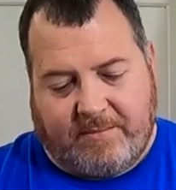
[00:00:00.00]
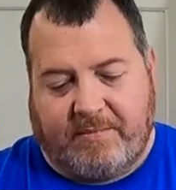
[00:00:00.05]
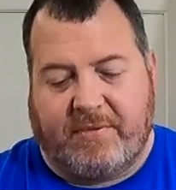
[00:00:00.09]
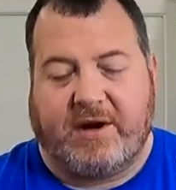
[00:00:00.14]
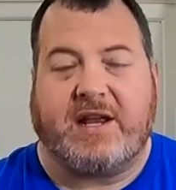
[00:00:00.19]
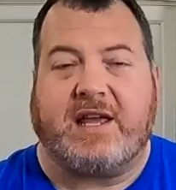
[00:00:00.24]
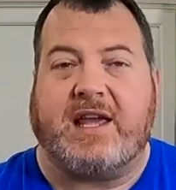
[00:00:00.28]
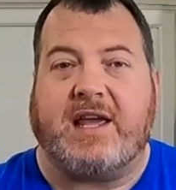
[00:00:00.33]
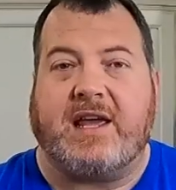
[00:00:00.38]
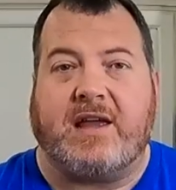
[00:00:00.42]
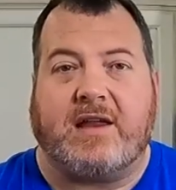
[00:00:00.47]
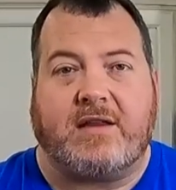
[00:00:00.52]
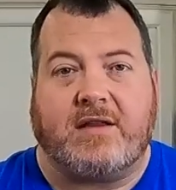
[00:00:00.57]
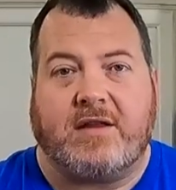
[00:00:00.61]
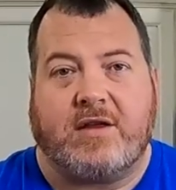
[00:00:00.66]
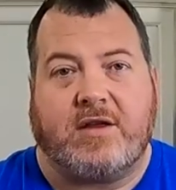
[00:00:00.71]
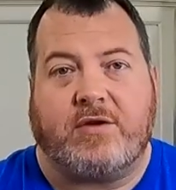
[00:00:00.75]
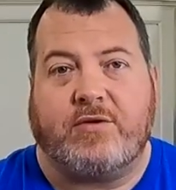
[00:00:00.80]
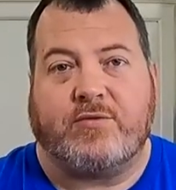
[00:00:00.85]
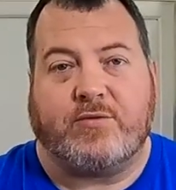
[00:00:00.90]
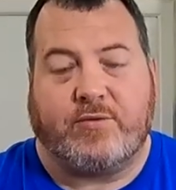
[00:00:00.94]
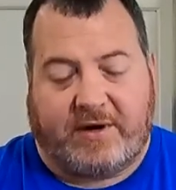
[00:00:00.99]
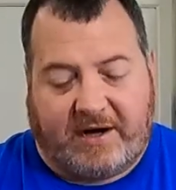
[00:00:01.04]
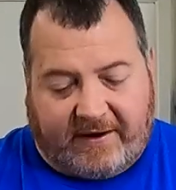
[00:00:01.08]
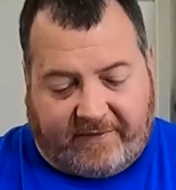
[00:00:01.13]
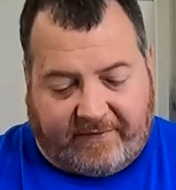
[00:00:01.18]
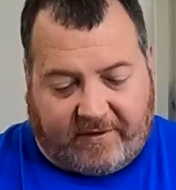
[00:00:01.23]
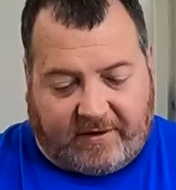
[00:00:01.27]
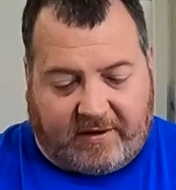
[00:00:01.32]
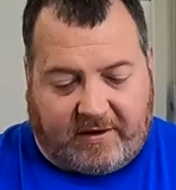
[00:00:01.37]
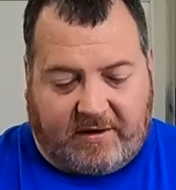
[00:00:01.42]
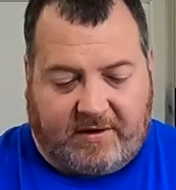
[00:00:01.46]
But again, use
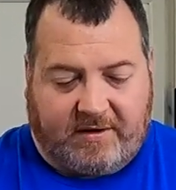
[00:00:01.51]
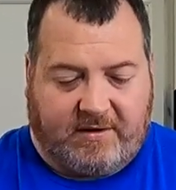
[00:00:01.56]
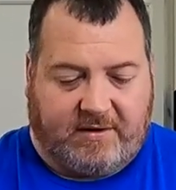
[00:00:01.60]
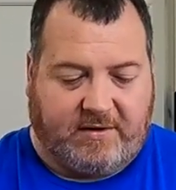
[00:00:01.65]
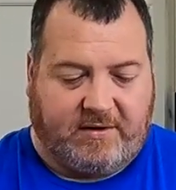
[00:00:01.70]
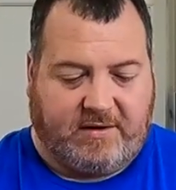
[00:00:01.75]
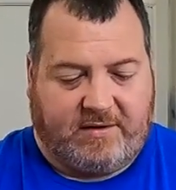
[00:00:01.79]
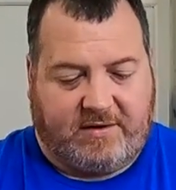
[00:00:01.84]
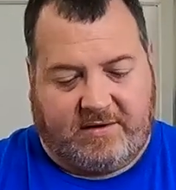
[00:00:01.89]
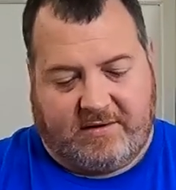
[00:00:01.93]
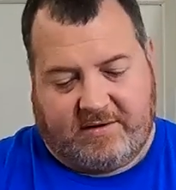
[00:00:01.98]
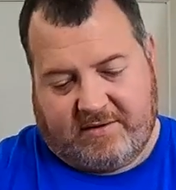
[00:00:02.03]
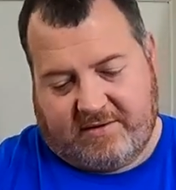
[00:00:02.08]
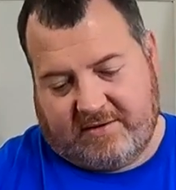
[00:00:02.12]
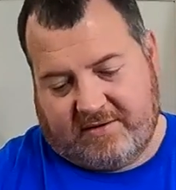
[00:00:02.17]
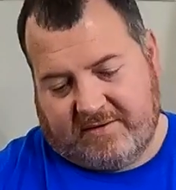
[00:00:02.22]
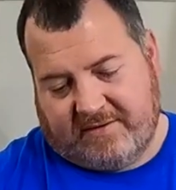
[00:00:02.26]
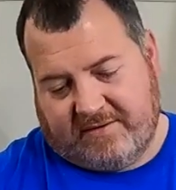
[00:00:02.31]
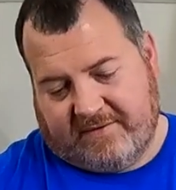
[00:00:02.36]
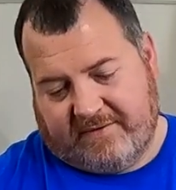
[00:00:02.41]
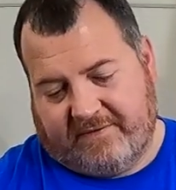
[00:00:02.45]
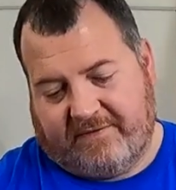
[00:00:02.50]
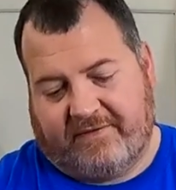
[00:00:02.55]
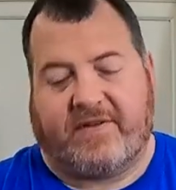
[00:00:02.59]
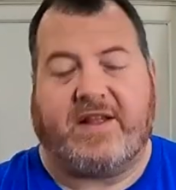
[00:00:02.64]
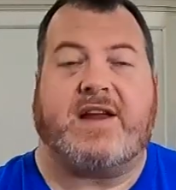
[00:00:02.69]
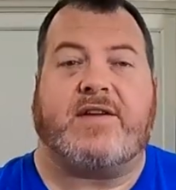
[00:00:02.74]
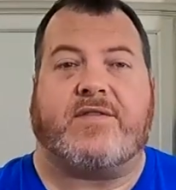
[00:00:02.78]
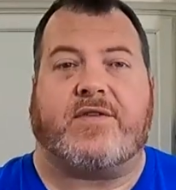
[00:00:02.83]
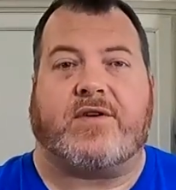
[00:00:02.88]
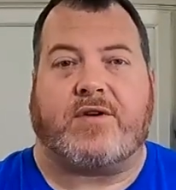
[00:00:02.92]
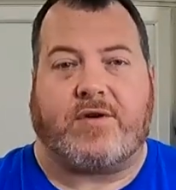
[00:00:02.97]
whatever
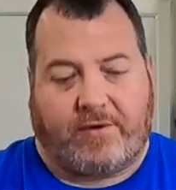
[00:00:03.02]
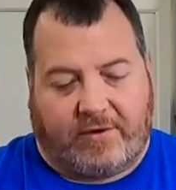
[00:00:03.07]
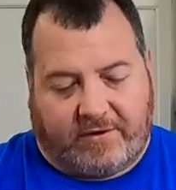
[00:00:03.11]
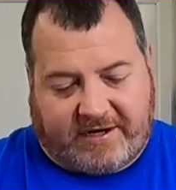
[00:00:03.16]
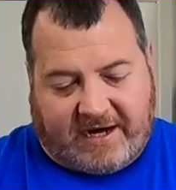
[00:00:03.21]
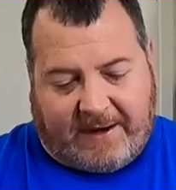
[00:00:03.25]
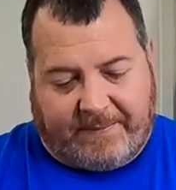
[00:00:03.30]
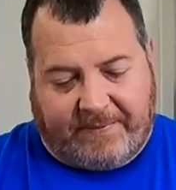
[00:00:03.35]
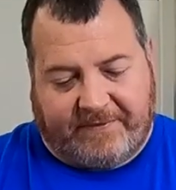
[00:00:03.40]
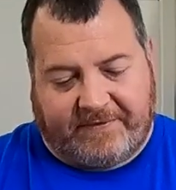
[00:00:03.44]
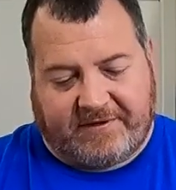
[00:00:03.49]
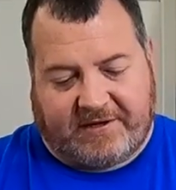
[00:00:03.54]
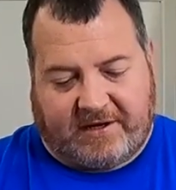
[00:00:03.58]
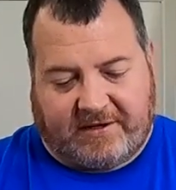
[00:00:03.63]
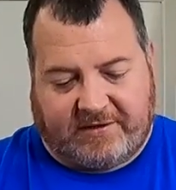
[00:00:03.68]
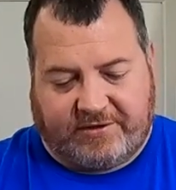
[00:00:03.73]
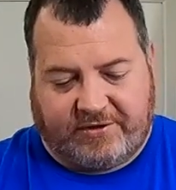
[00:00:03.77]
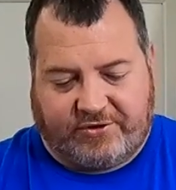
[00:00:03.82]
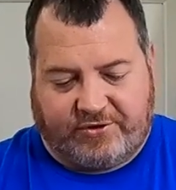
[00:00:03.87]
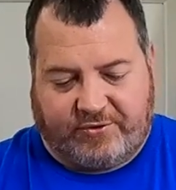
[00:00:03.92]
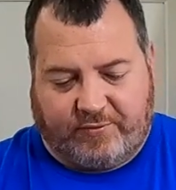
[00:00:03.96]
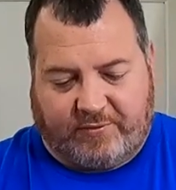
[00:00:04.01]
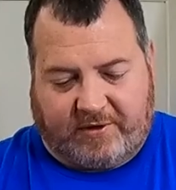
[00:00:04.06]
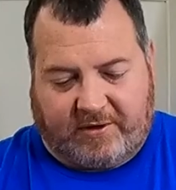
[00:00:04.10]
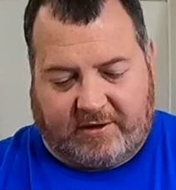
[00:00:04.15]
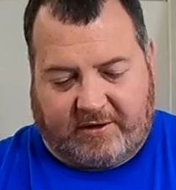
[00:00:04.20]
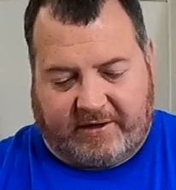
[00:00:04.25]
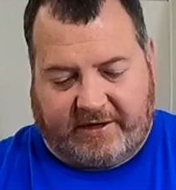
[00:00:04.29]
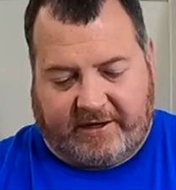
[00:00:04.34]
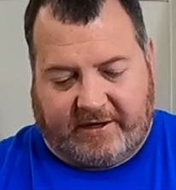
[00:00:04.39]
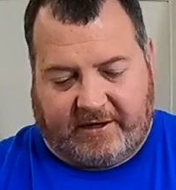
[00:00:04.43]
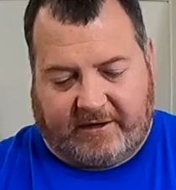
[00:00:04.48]
flavor or type of sausage you
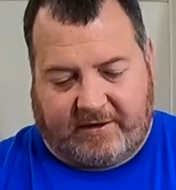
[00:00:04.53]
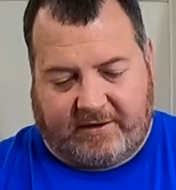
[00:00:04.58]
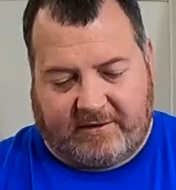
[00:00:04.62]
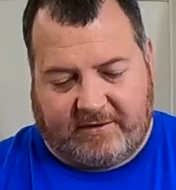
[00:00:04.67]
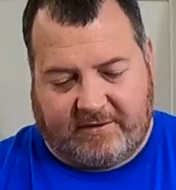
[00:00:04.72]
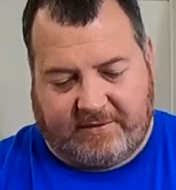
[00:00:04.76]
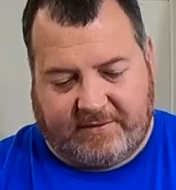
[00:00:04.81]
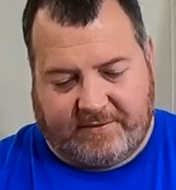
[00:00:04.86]
want here.